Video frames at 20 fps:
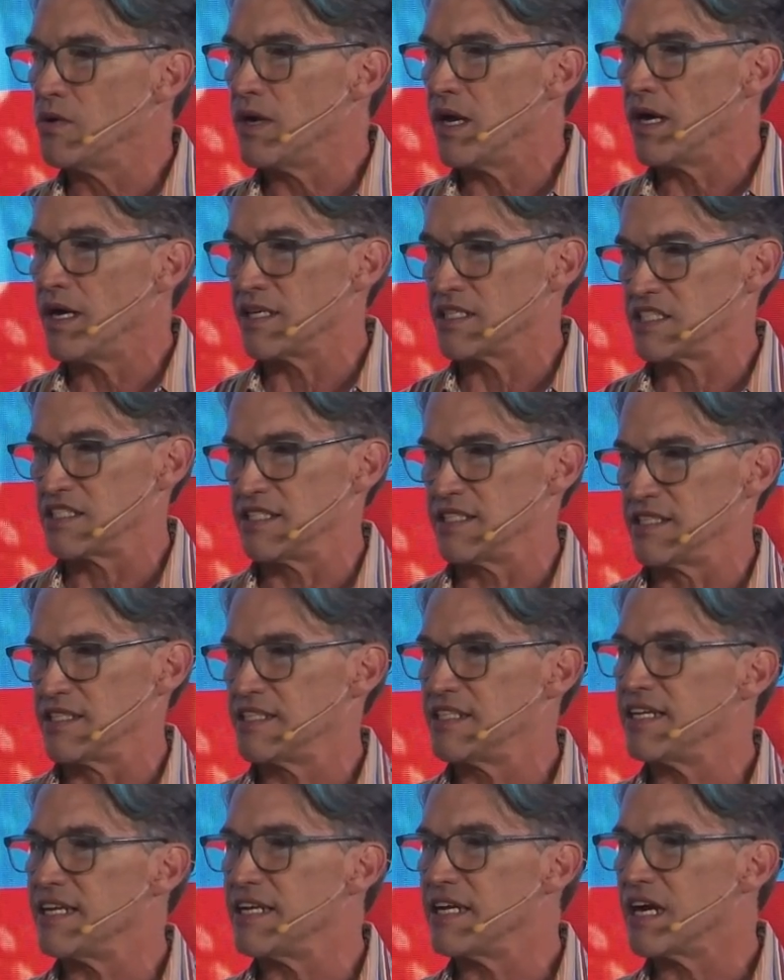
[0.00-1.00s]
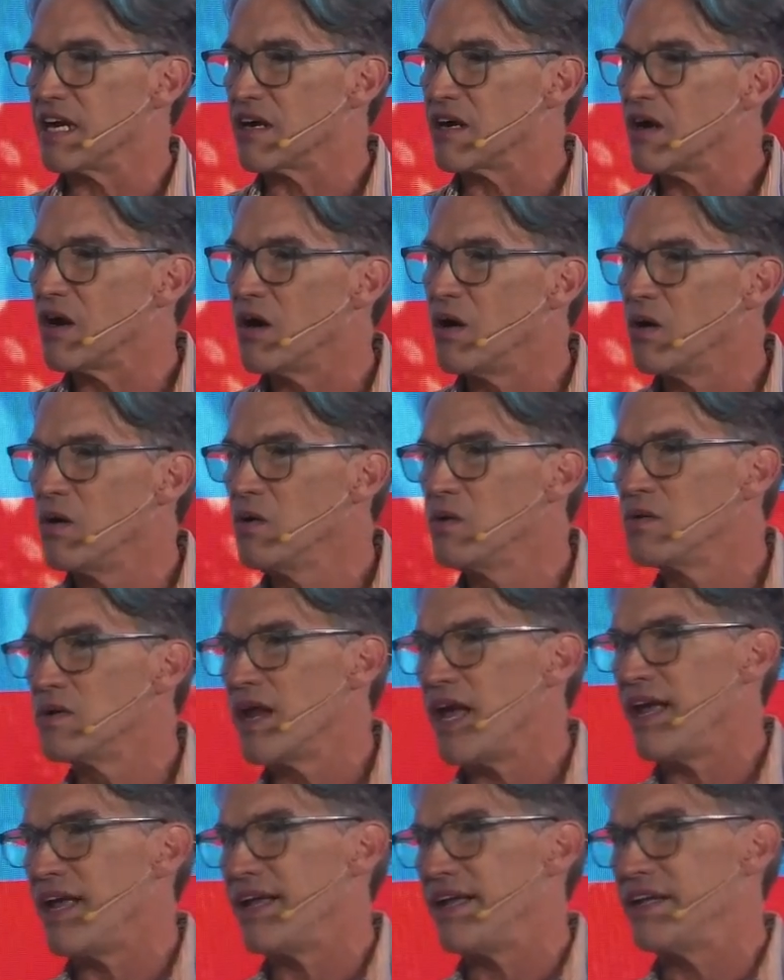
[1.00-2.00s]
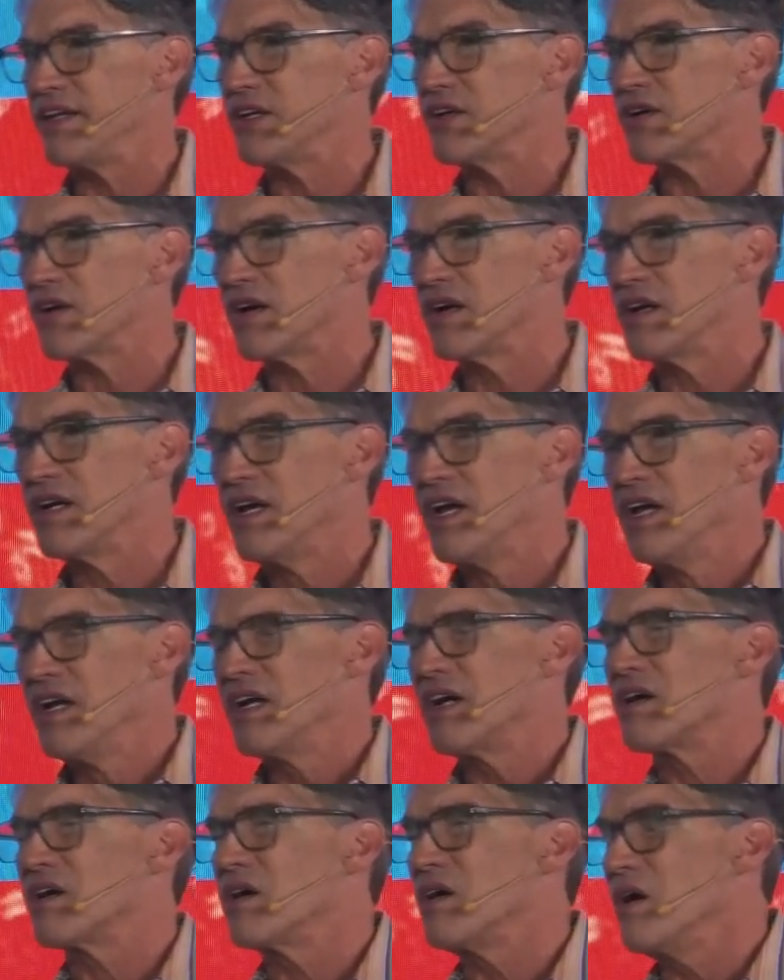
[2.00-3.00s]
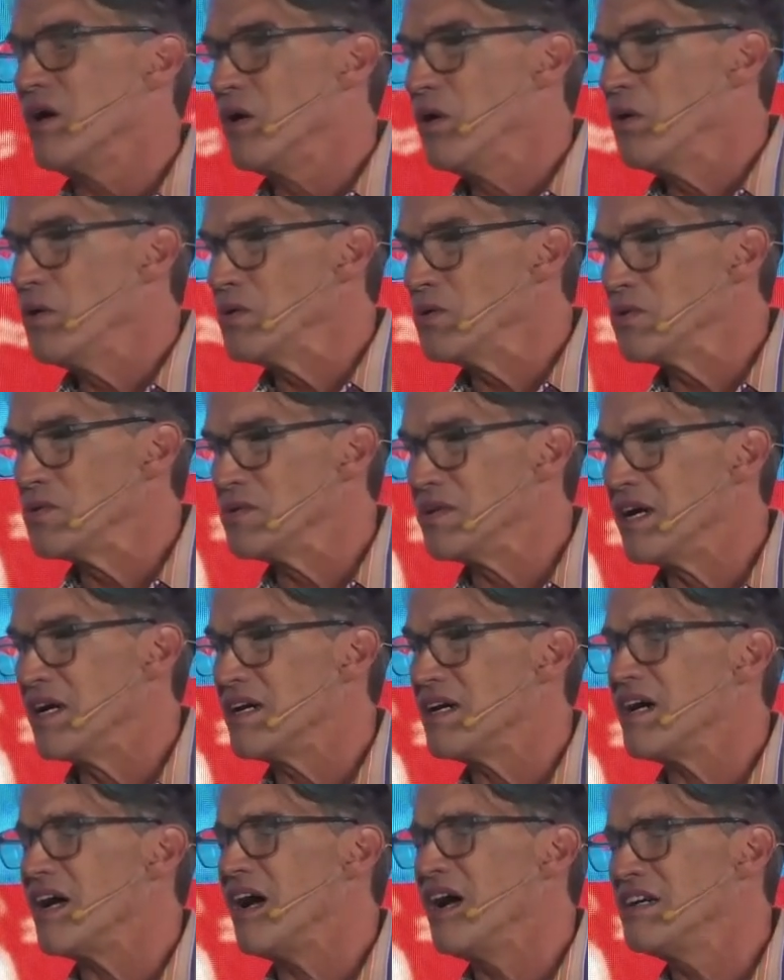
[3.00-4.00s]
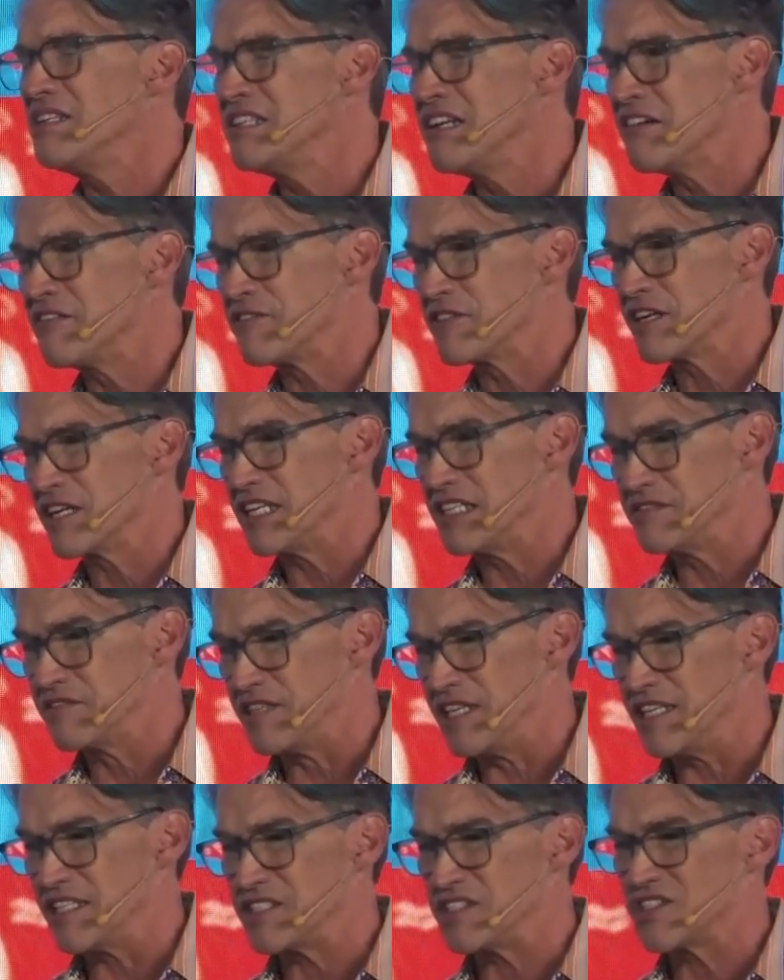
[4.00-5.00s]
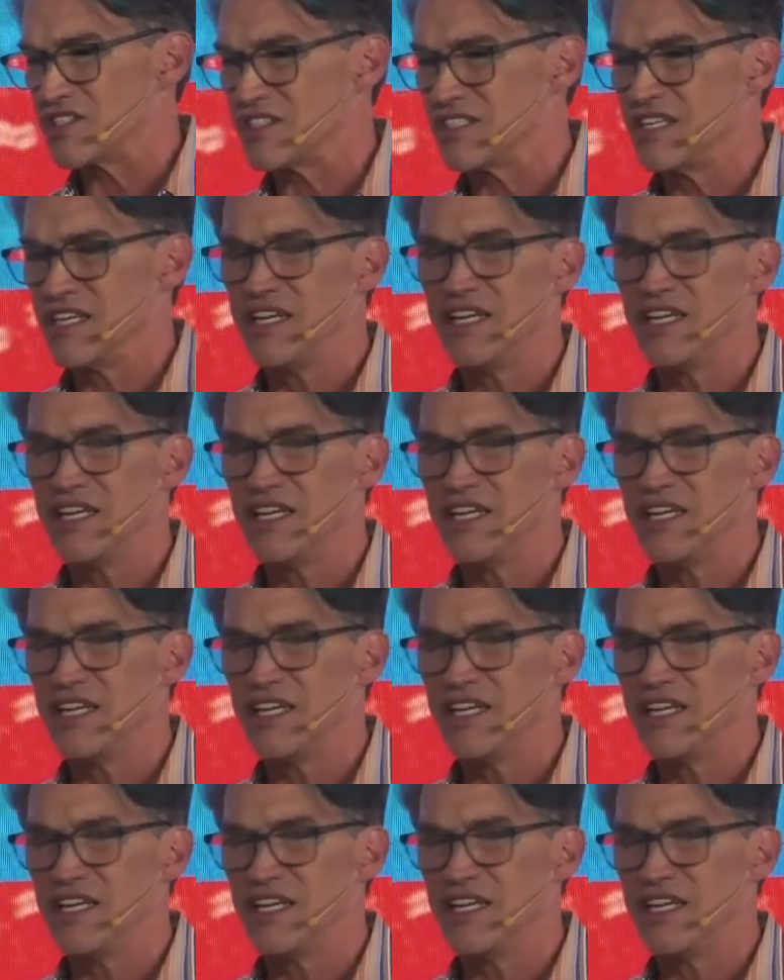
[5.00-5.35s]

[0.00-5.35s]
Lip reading: hostility, our own anger, our own unforgiveness,